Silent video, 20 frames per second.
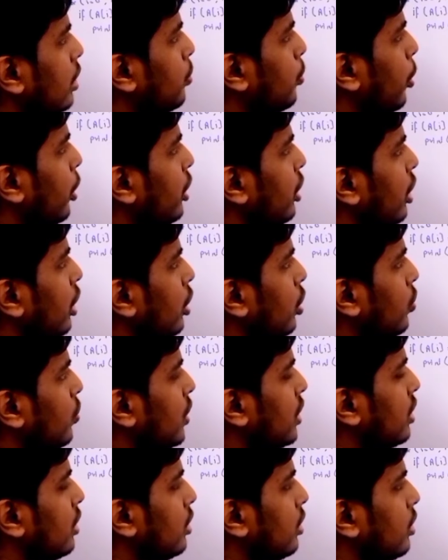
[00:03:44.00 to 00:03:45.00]
is pointing
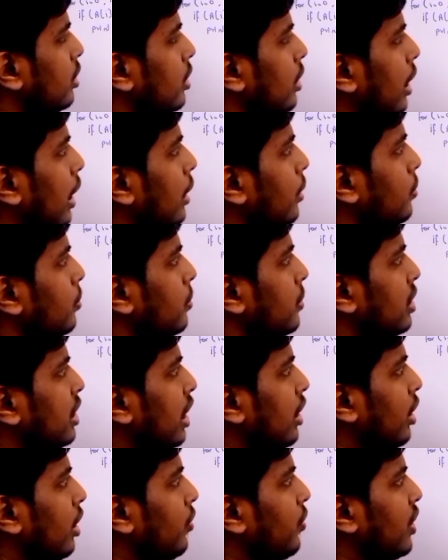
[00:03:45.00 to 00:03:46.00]
towards this. I am
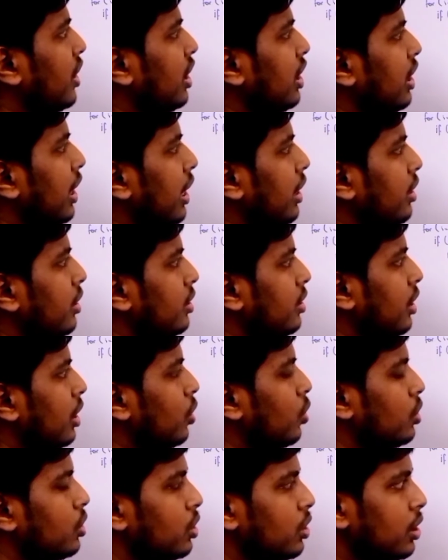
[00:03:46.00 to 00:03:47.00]
checking whether 8 is
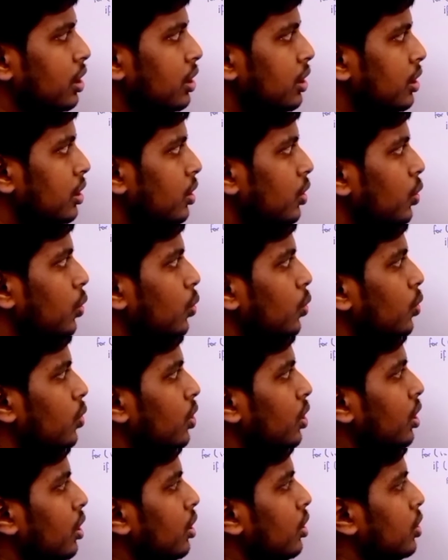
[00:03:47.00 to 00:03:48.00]
equals to 6,
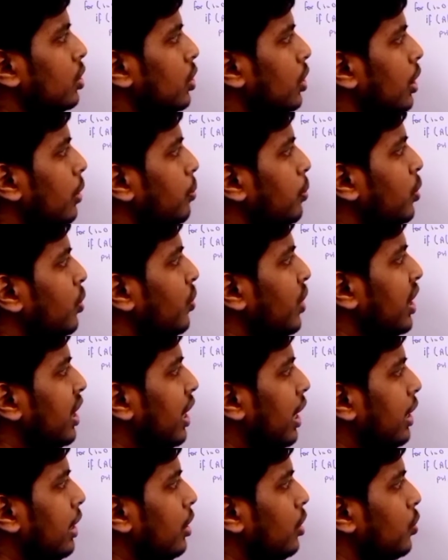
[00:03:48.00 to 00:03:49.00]
no. So I am
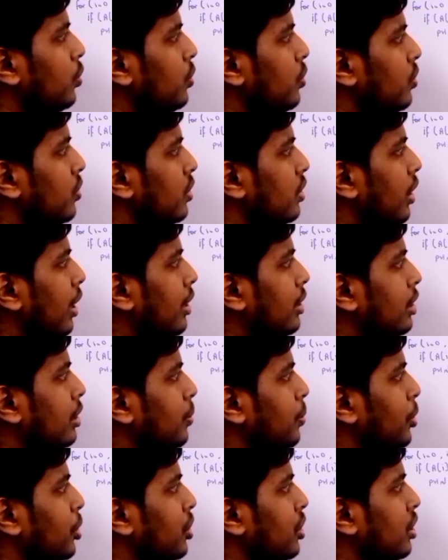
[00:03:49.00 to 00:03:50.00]
moving I to next
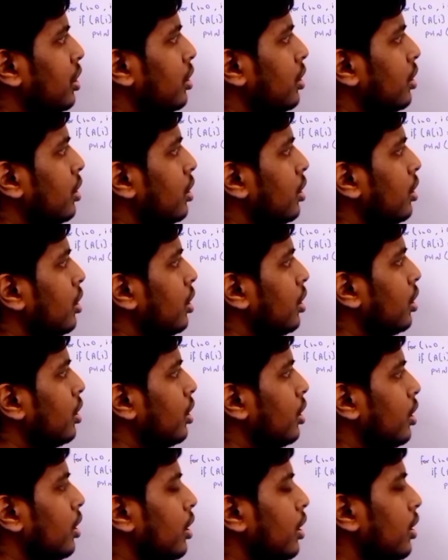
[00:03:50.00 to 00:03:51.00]
position.
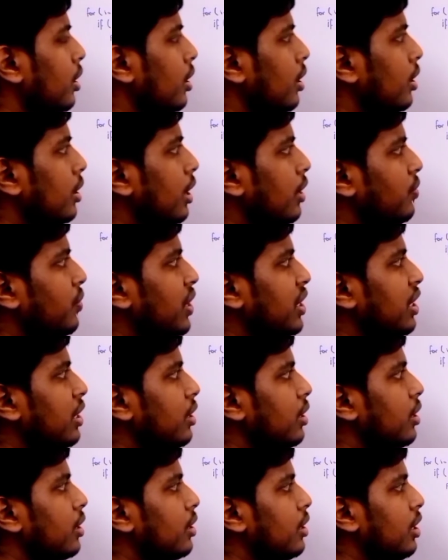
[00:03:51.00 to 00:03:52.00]
Then
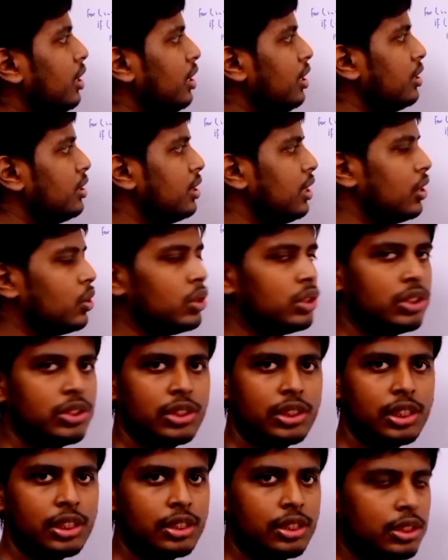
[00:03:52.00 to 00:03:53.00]
whether 3 is equals
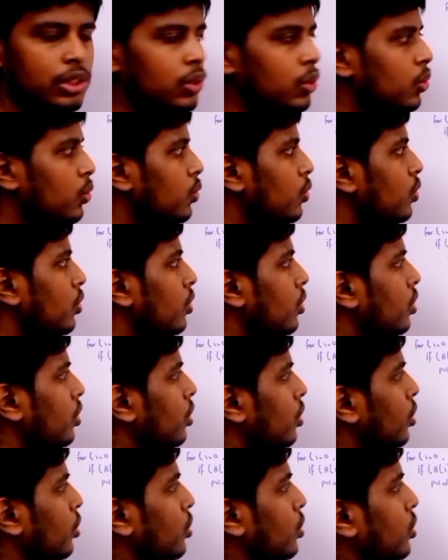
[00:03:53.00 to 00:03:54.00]
to 6, no.
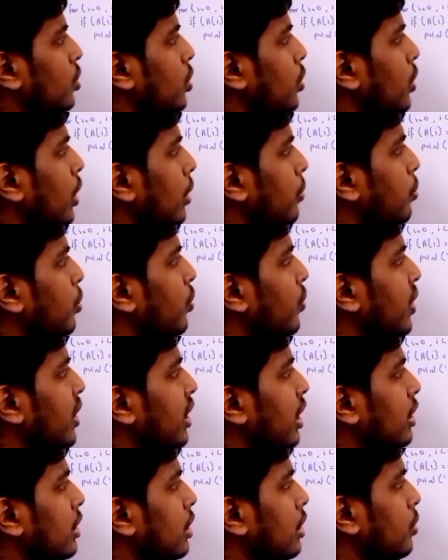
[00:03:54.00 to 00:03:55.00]
So I am
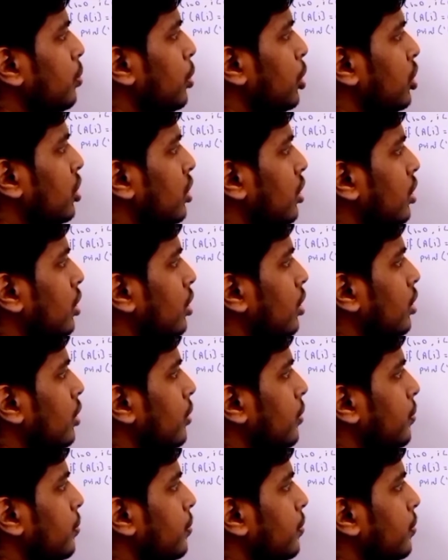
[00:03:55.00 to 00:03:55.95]
moving next to position.